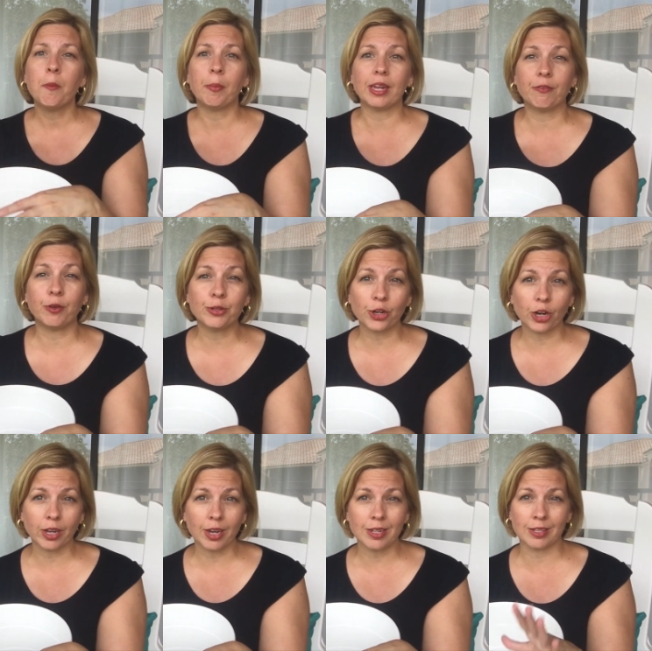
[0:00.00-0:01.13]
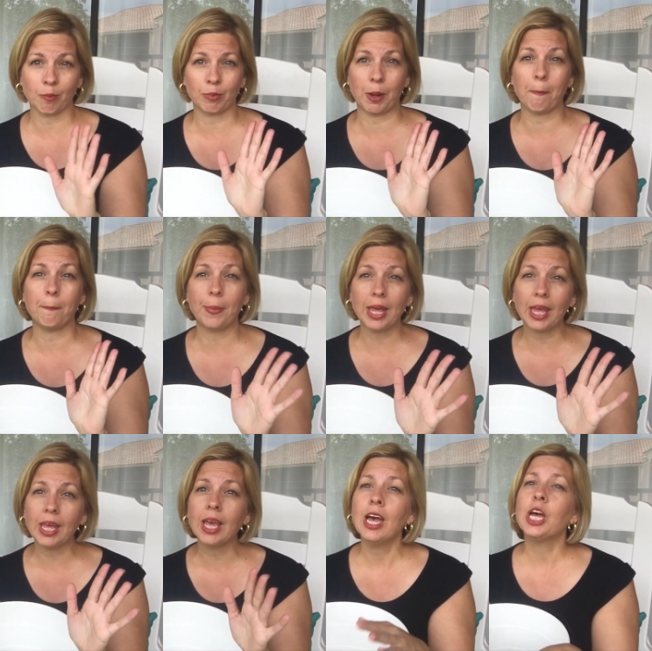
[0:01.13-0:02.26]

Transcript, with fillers: But if you start getting something big,